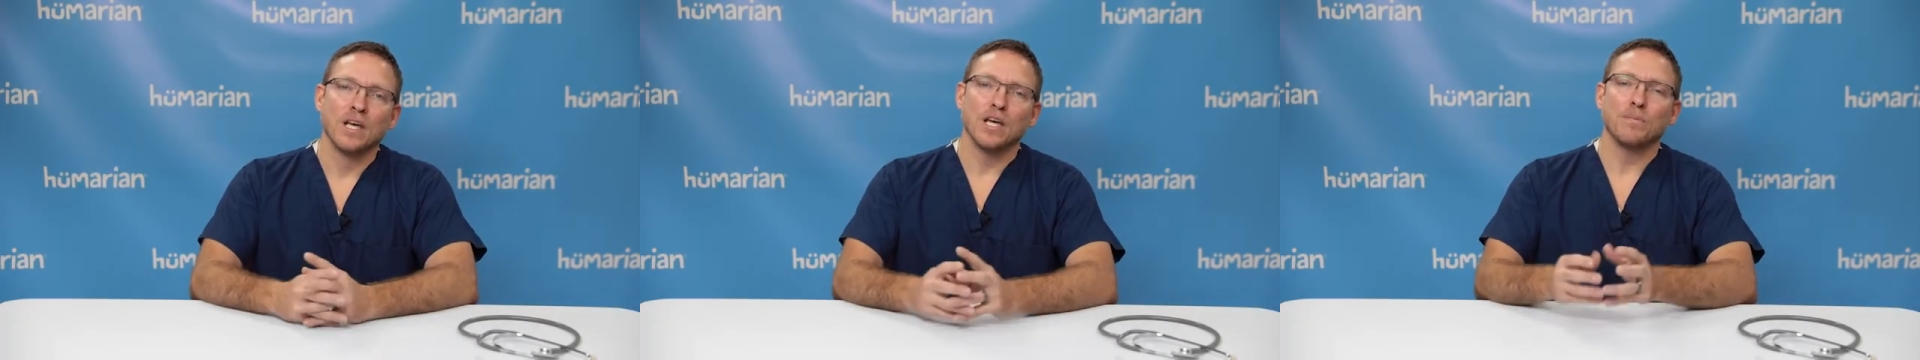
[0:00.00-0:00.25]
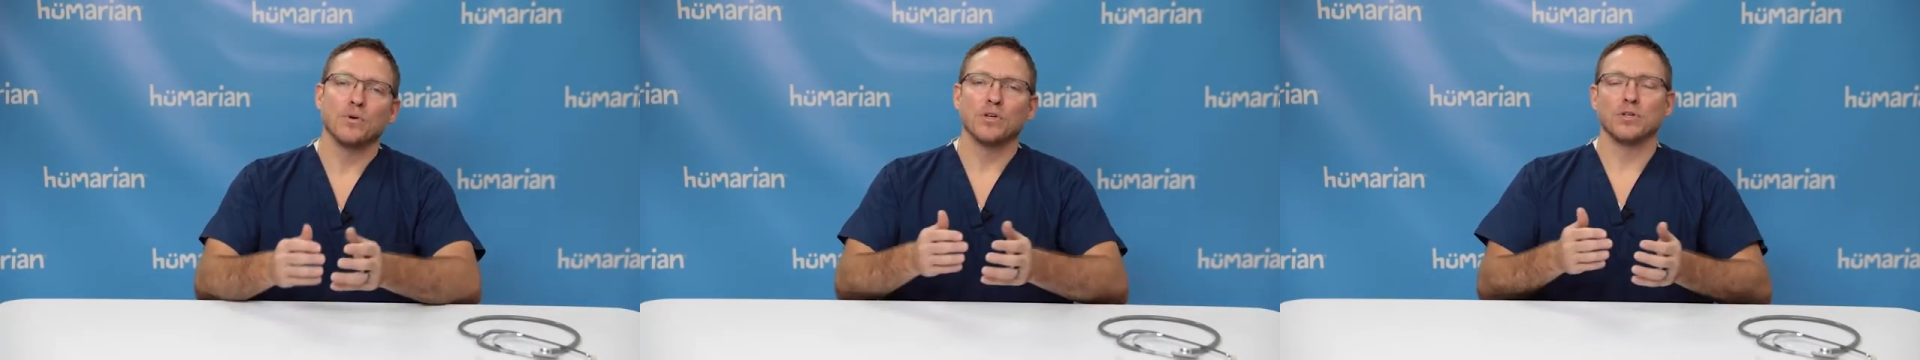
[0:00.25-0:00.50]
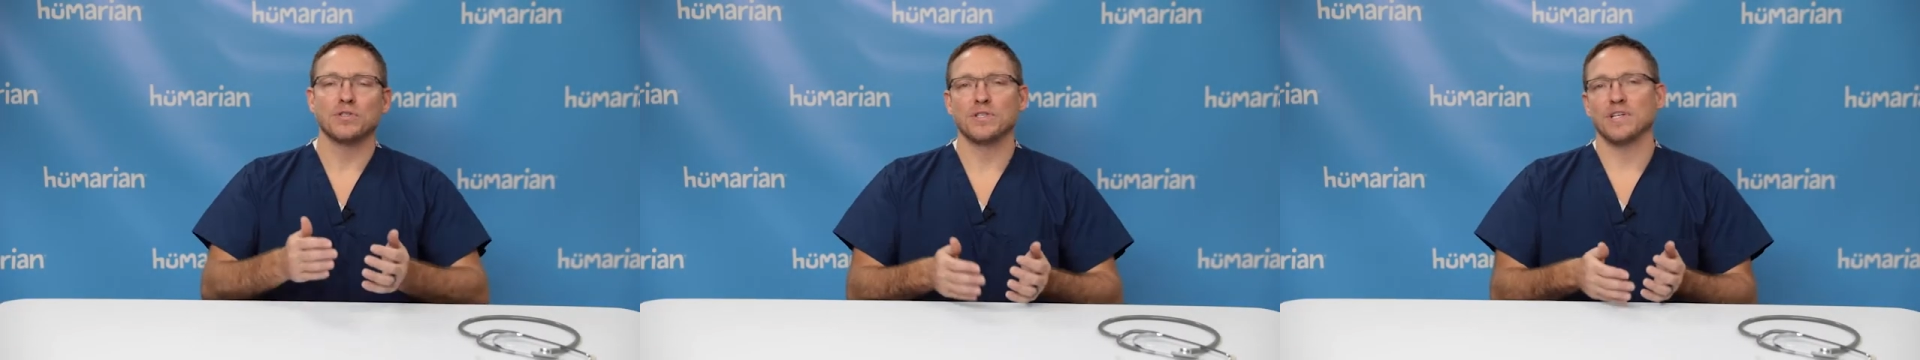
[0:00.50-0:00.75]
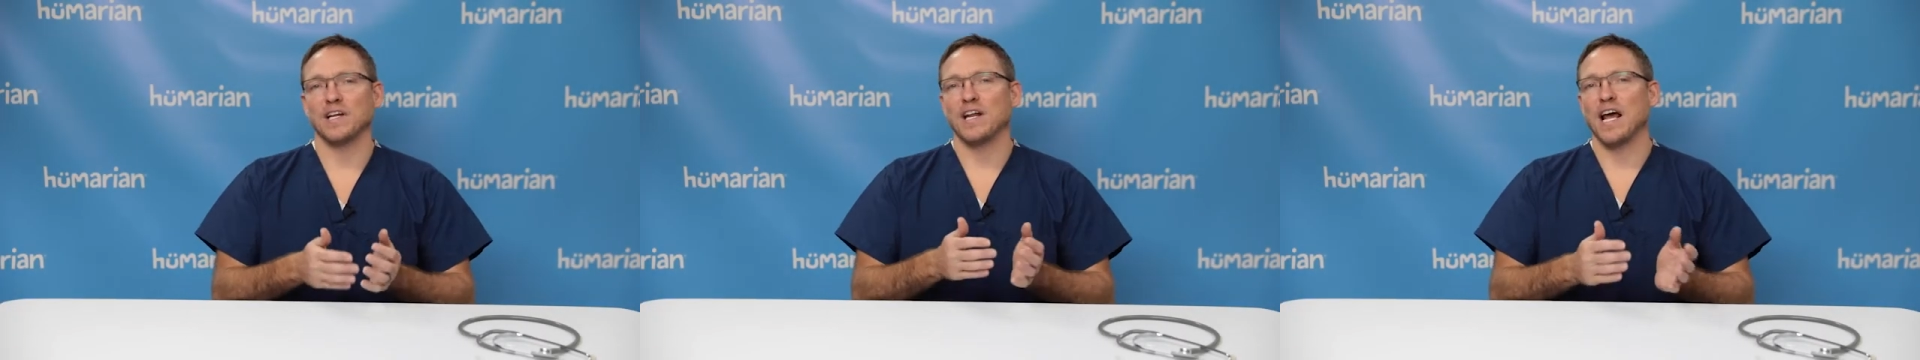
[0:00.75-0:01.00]
It
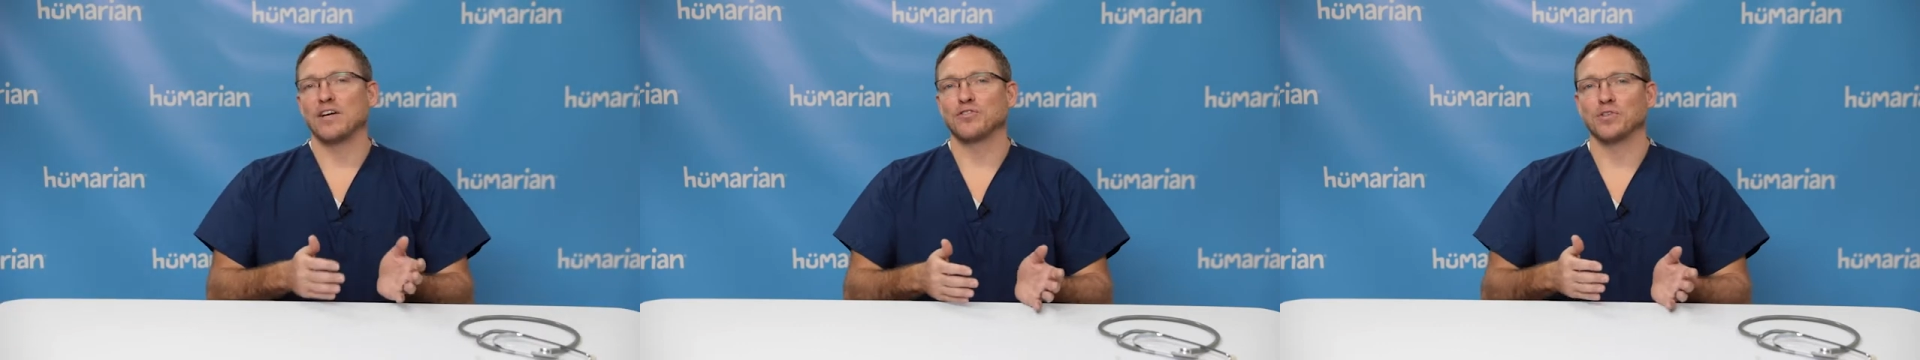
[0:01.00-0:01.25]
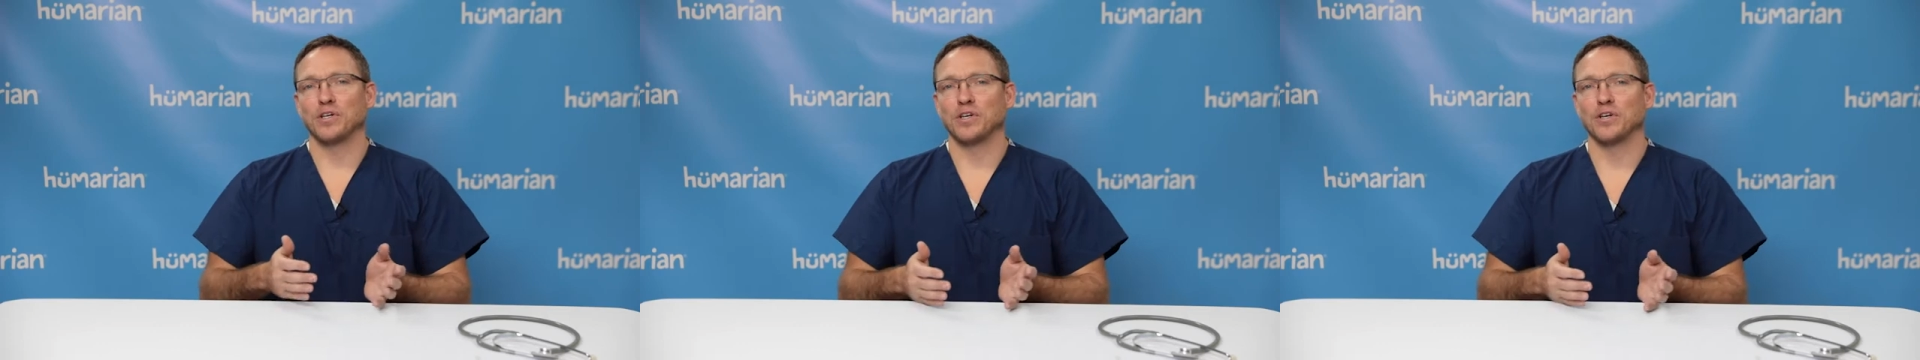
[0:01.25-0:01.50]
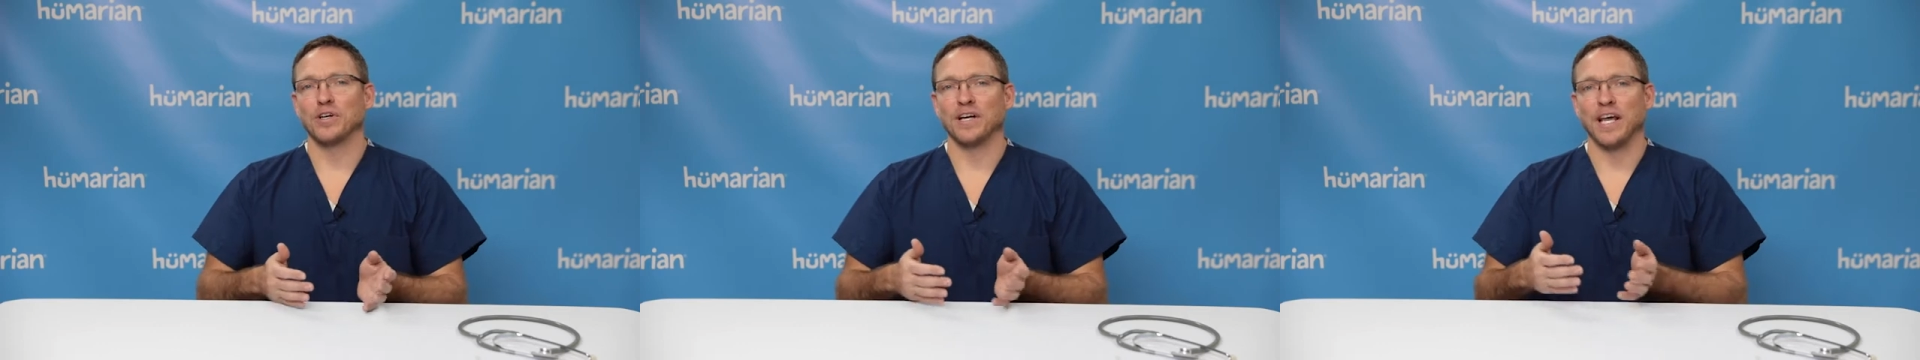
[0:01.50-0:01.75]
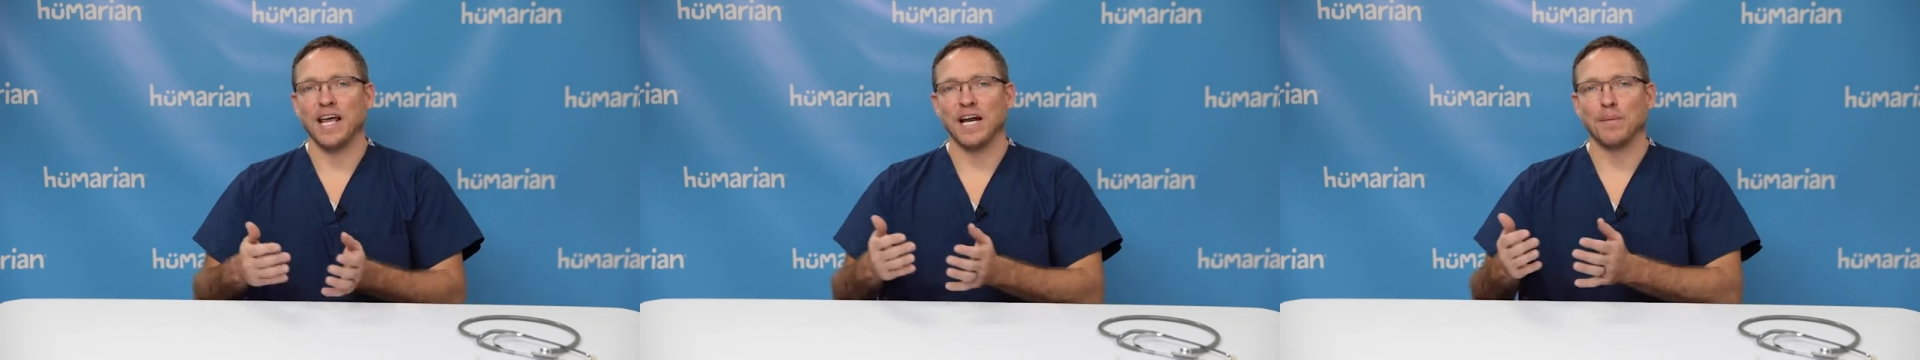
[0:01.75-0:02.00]
produces a naturally
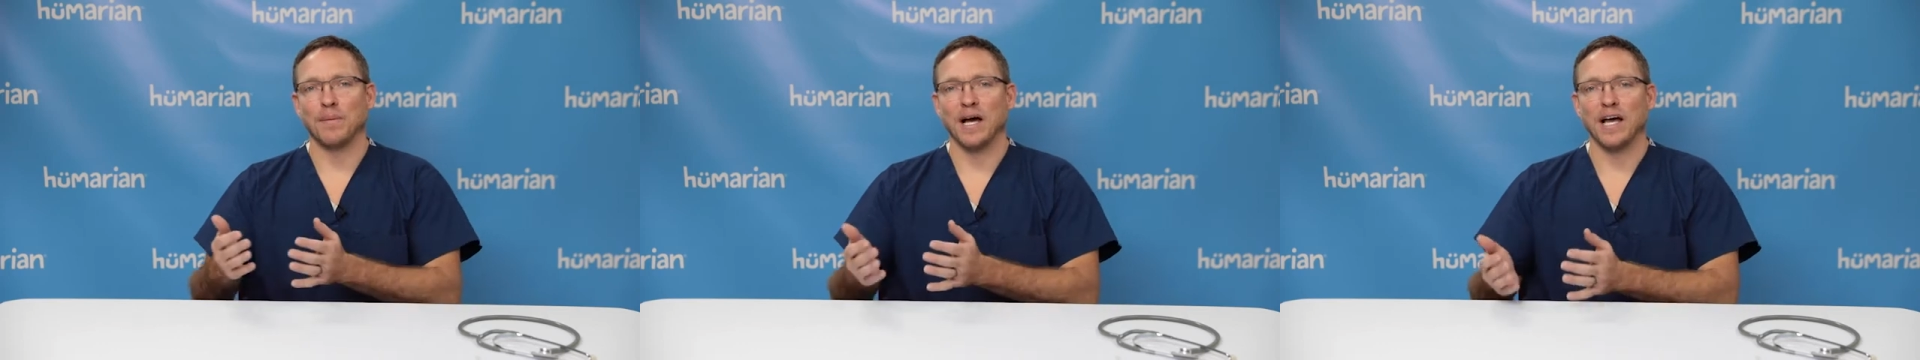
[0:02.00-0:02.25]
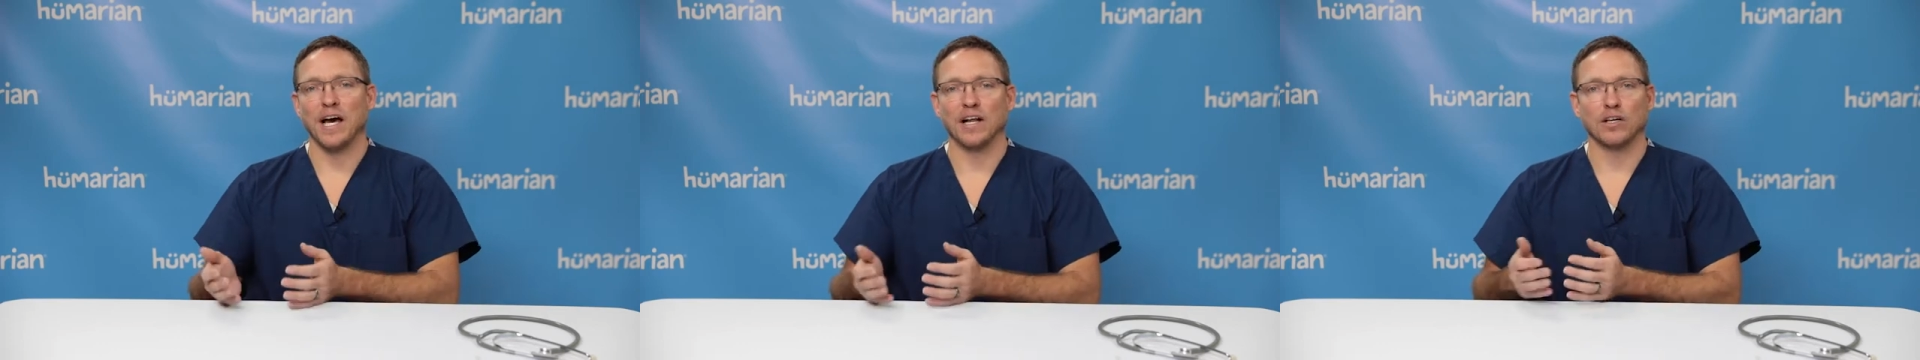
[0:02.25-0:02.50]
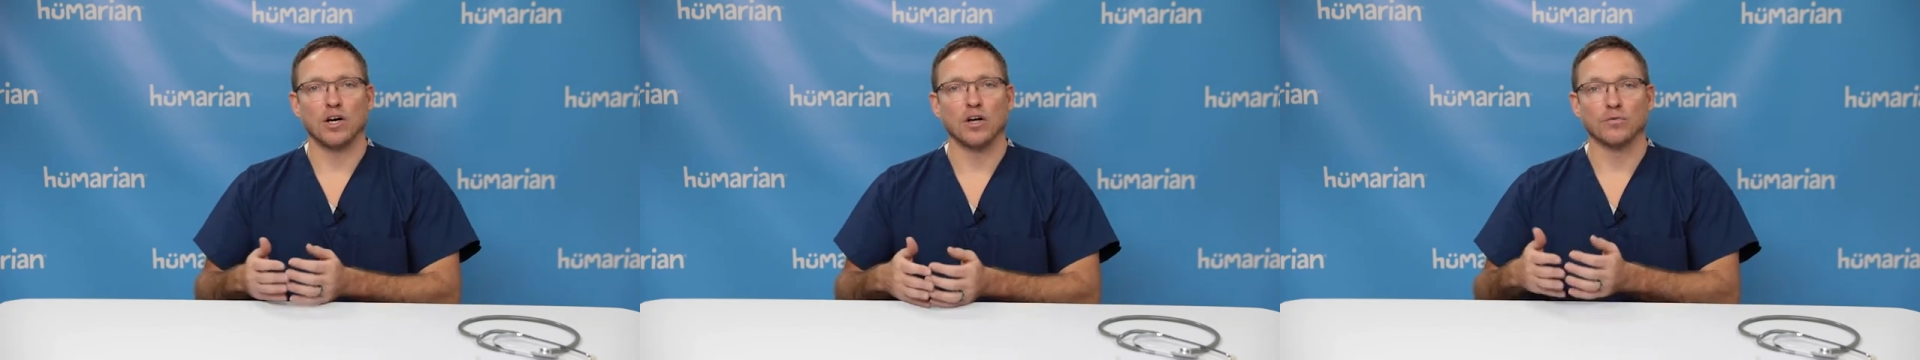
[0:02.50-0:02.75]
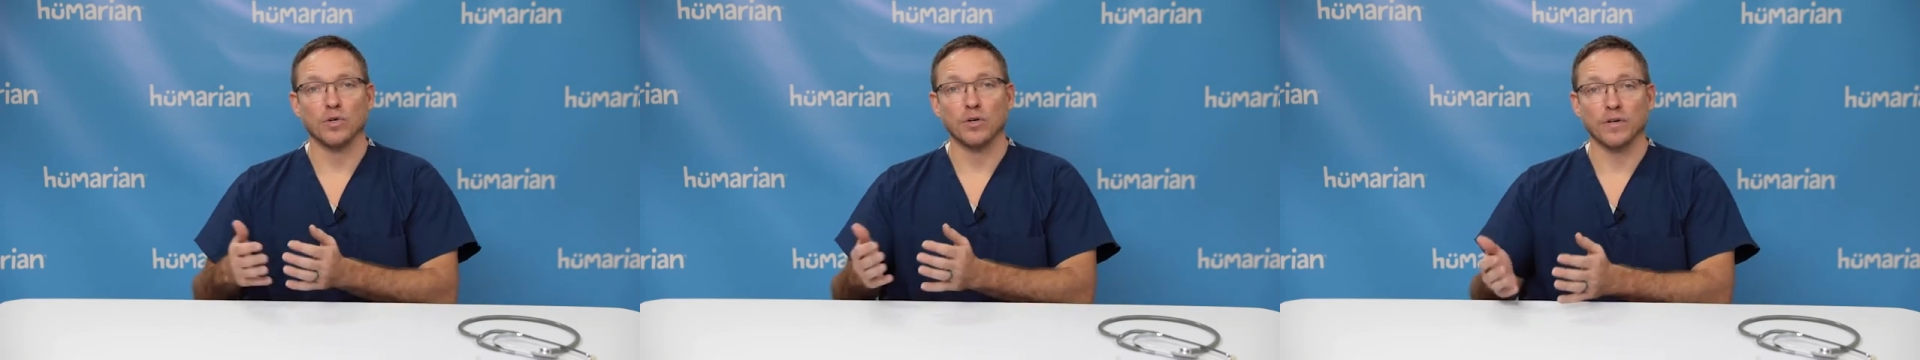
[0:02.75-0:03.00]
occurring antibiotic called
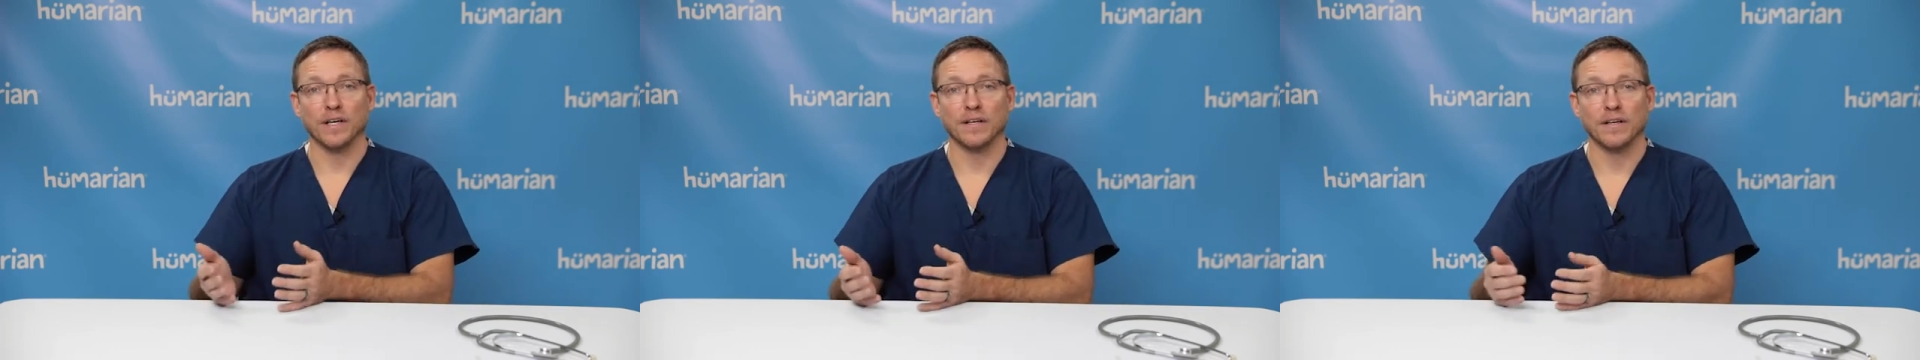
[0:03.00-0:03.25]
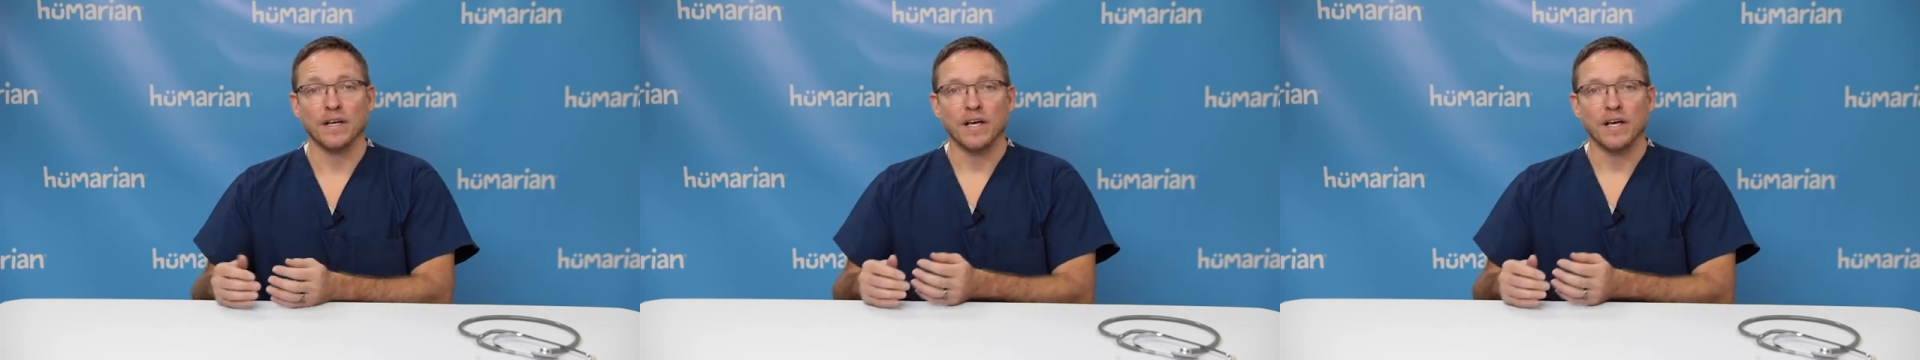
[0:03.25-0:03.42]
reuterin.